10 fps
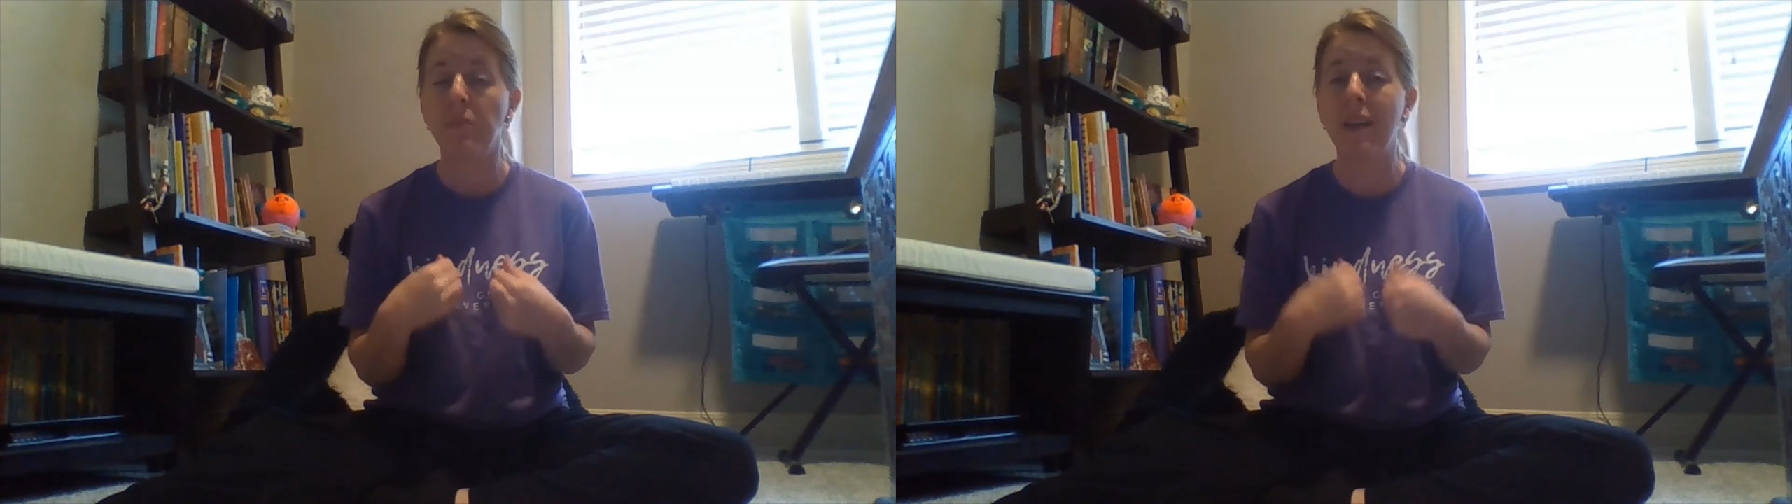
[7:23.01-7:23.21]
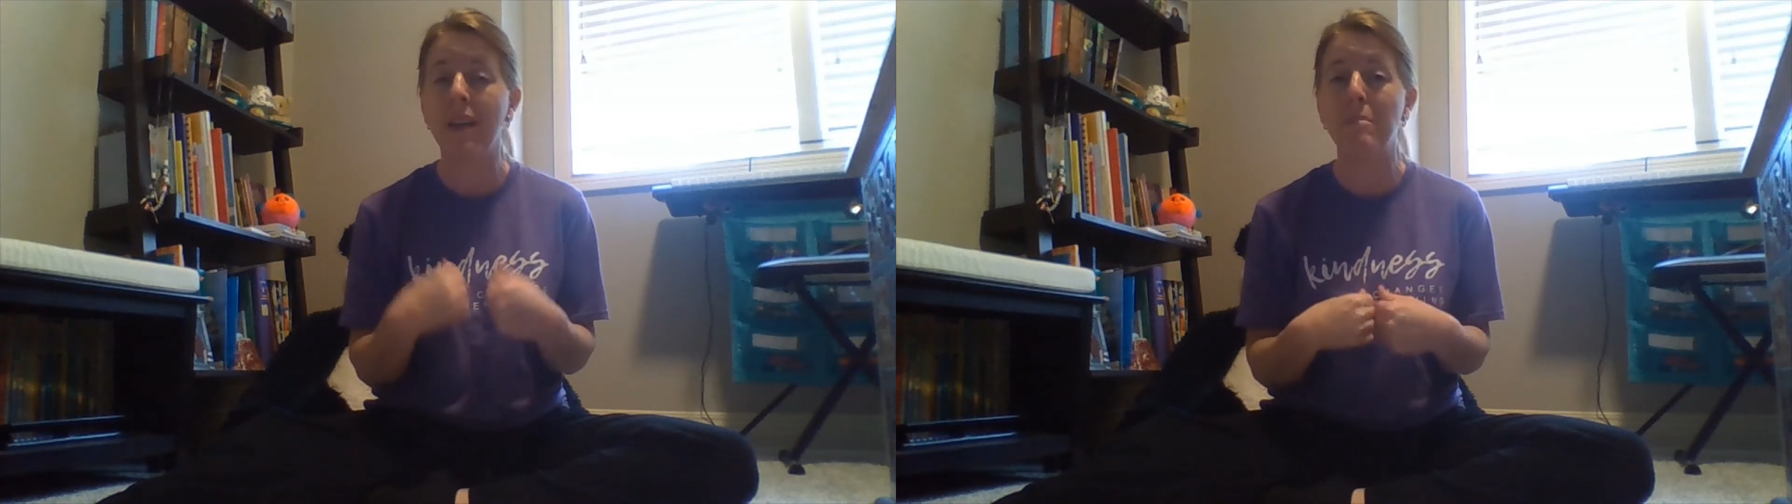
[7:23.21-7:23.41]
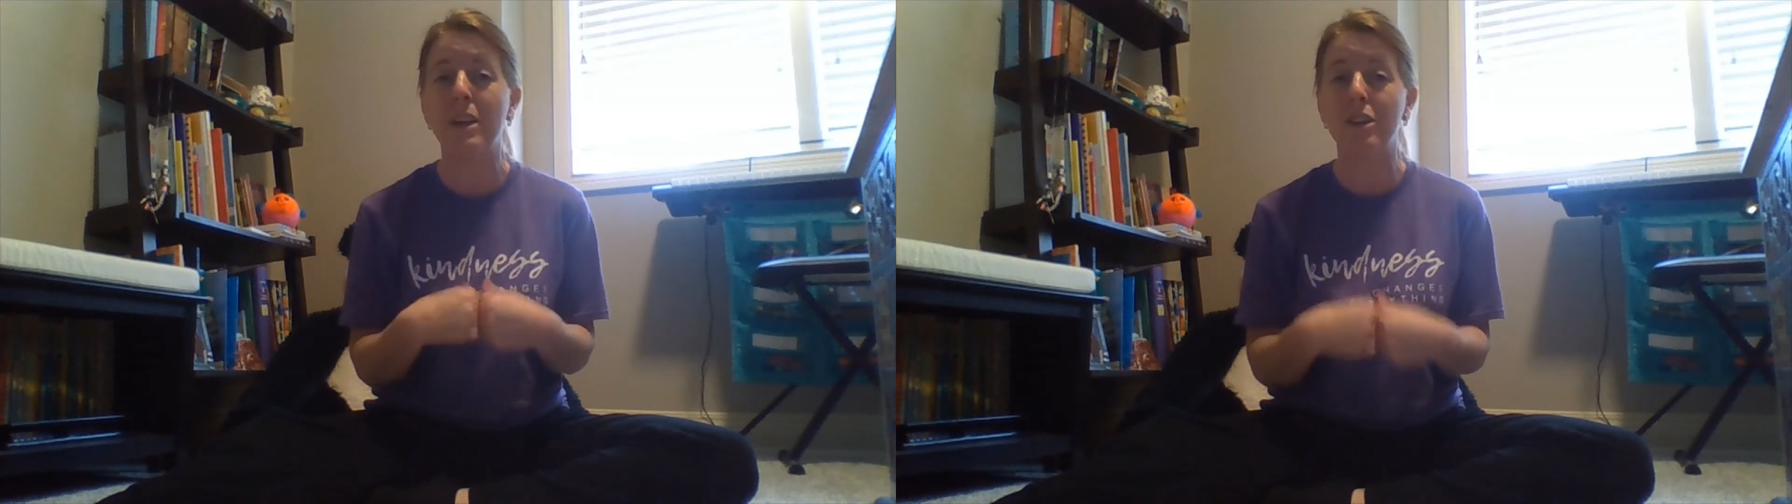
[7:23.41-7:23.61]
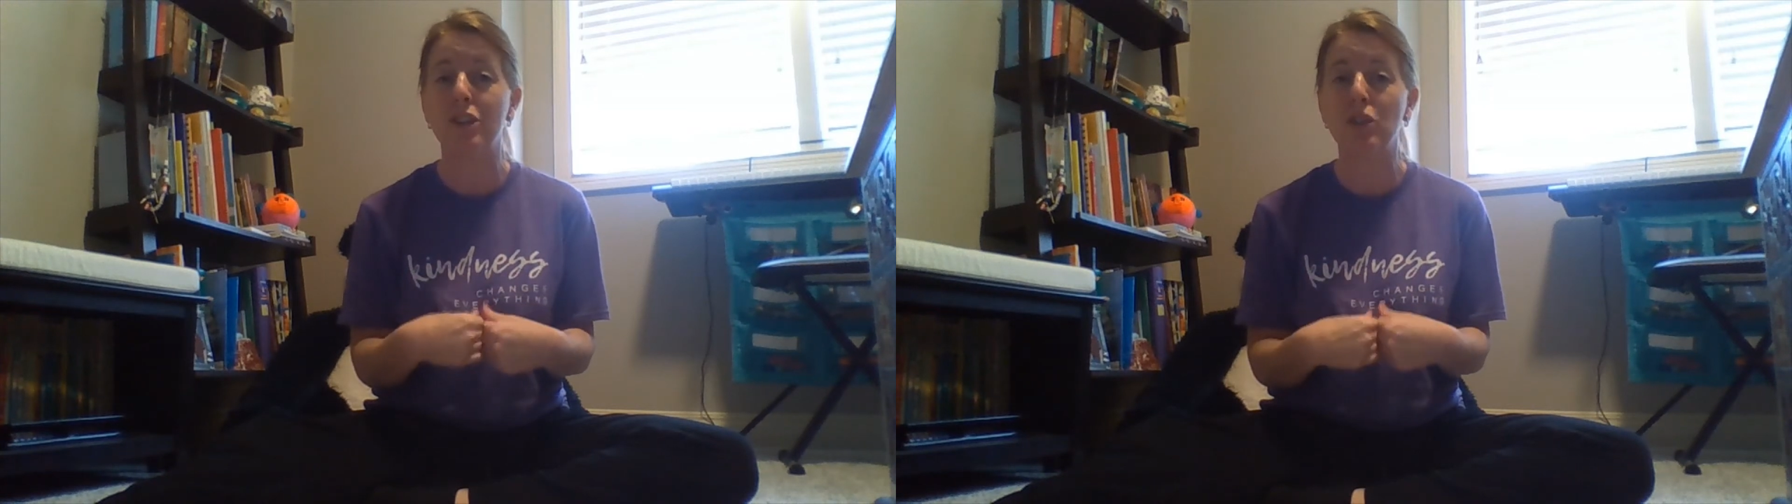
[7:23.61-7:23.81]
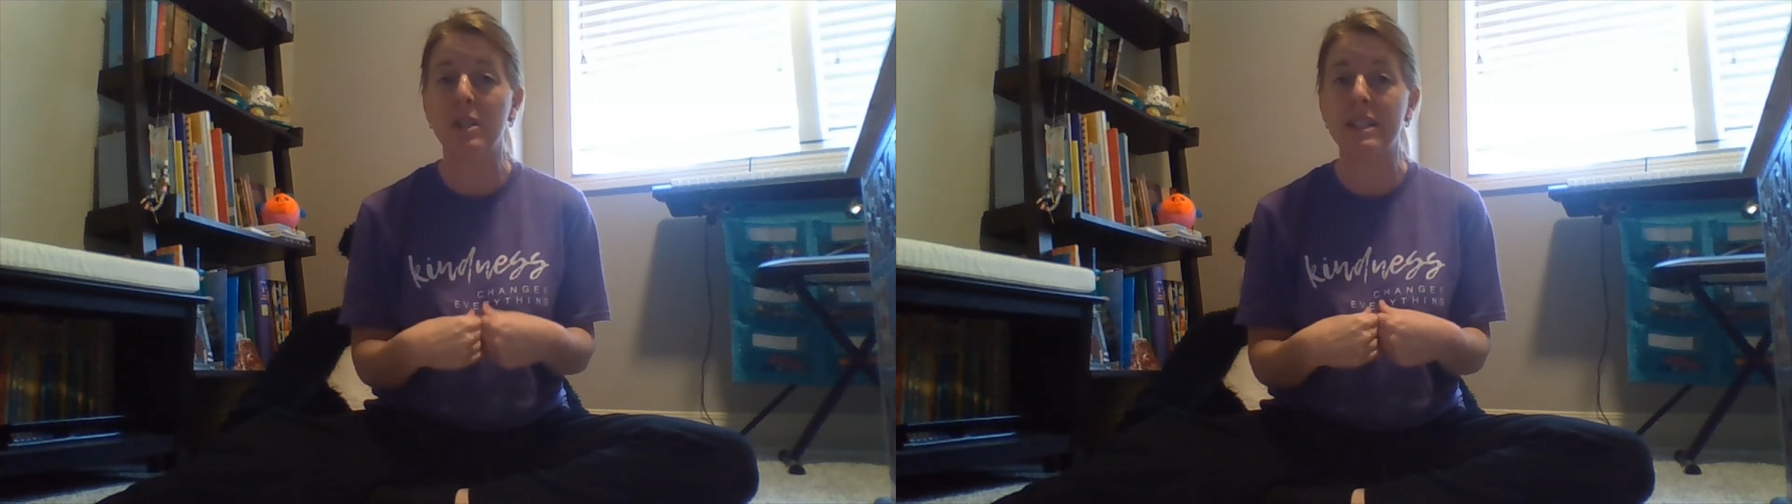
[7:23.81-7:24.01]
and make good
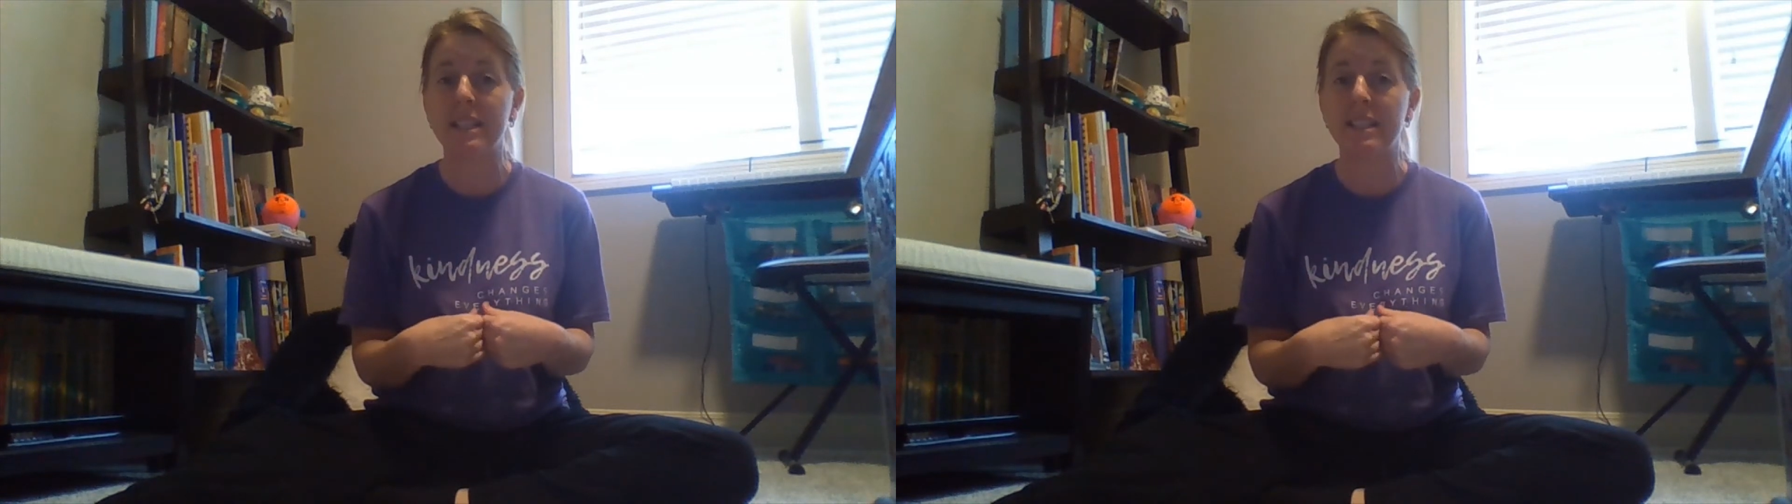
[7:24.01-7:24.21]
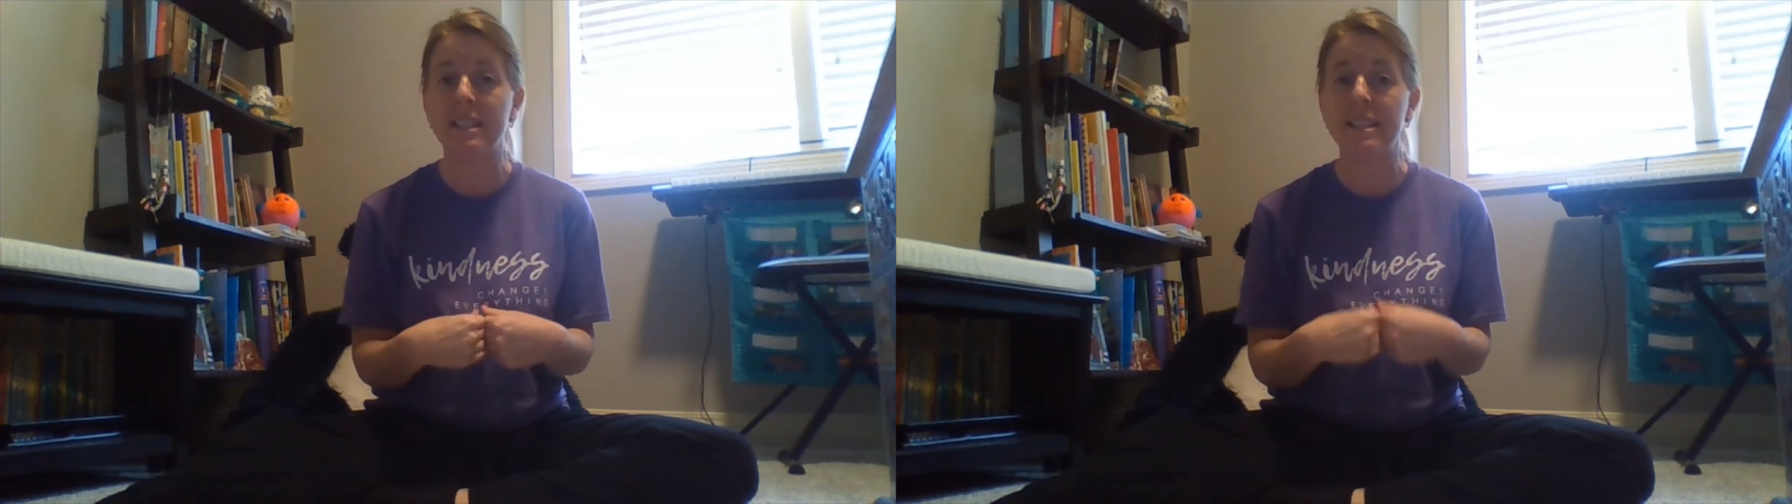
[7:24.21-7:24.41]
choices.